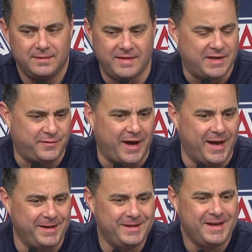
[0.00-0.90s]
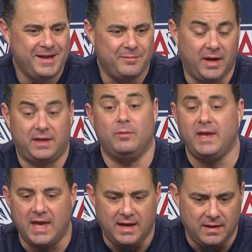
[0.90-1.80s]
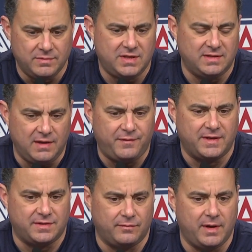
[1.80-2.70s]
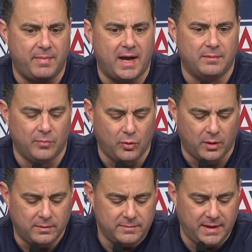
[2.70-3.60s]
that's fine. But can we get him to defensive rebound more?